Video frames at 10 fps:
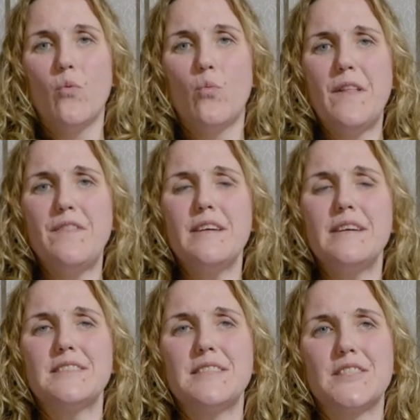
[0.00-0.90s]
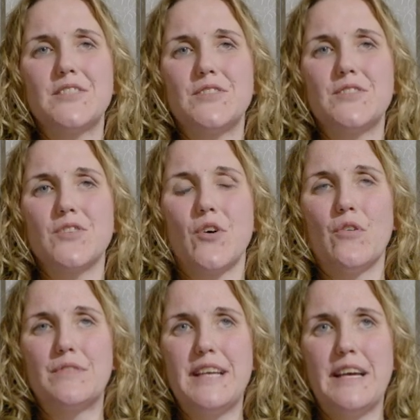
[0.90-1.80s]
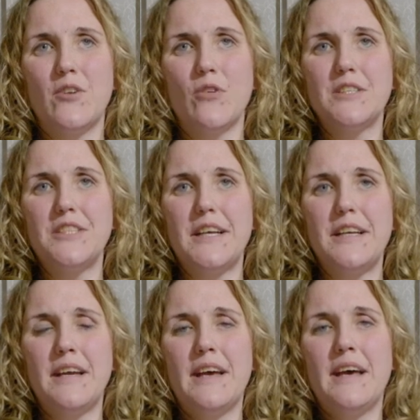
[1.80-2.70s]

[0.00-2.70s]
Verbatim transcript: with the assistance of technology.